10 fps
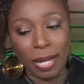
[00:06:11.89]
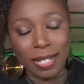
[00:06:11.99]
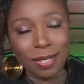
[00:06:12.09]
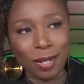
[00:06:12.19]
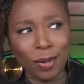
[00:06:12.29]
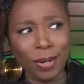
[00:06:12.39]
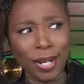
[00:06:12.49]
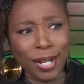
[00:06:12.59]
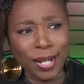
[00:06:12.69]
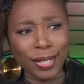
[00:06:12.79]
And so,
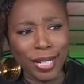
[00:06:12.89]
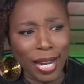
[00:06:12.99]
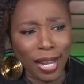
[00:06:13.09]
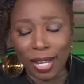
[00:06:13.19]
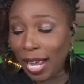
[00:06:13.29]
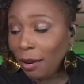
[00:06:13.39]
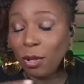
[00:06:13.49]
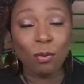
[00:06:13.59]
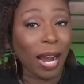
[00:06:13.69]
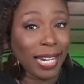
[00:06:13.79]
I
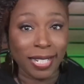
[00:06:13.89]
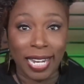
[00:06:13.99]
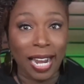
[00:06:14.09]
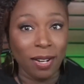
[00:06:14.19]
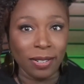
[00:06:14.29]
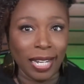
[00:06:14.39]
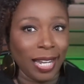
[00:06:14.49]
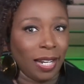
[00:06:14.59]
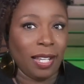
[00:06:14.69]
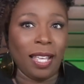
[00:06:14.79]
would write it down and